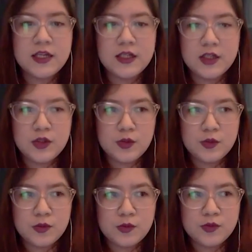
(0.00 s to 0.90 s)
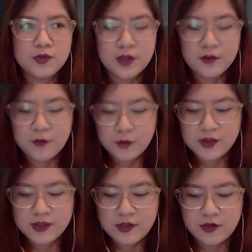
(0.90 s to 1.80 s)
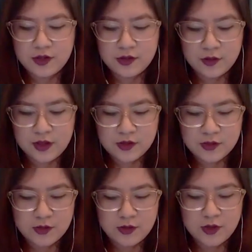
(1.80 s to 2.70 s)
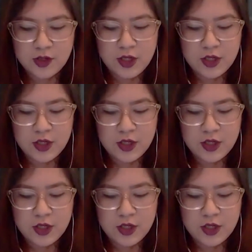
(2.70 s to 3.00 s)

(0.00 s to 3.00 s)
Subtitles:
need to start focusing on it to ensure,